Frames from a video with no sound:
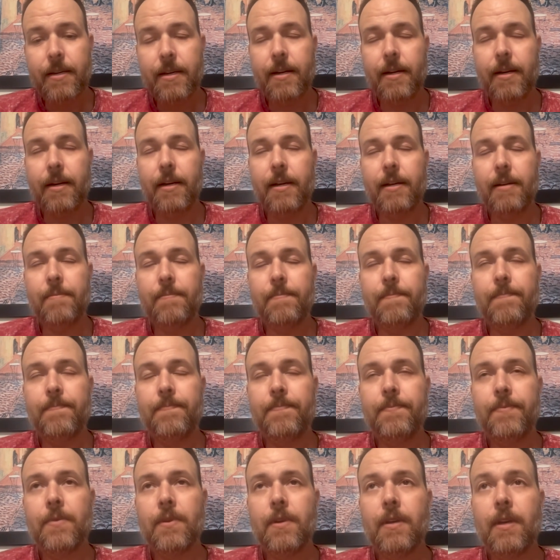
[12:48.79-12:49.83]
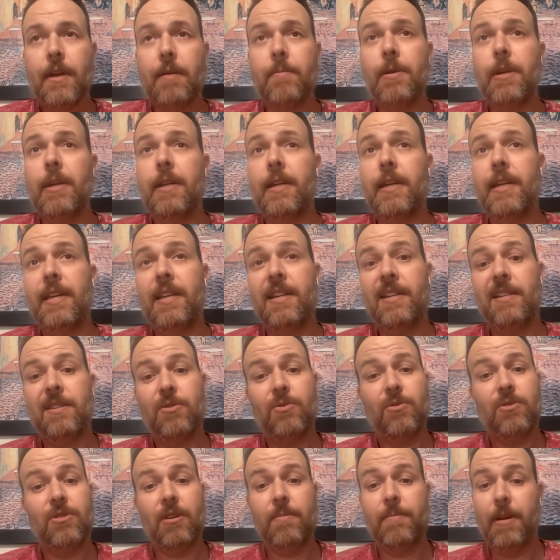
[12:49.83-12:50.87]
Um, and, and again, this
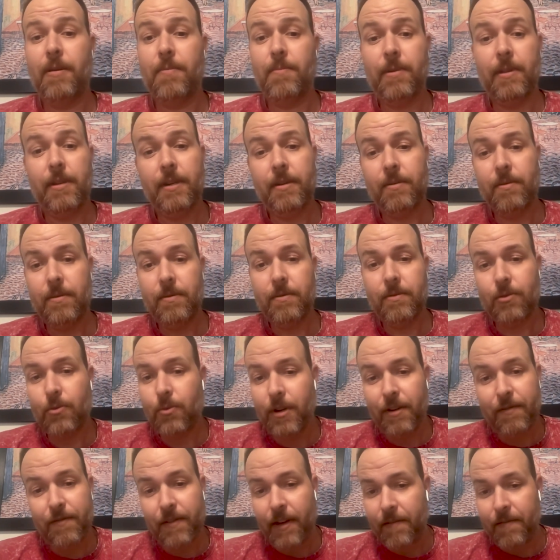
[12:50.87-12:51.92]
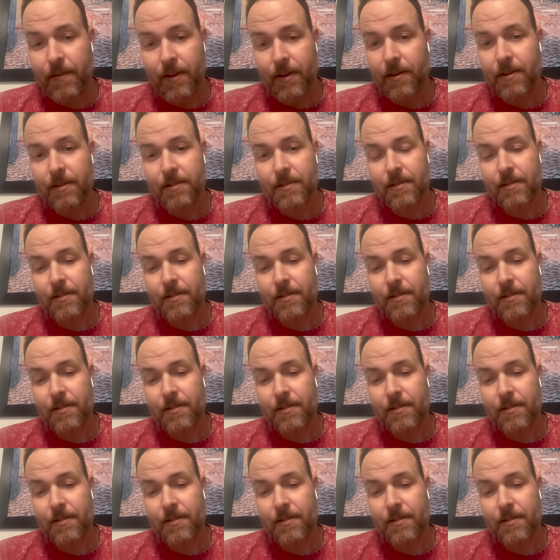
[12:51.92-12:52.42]
was something I've been 25 years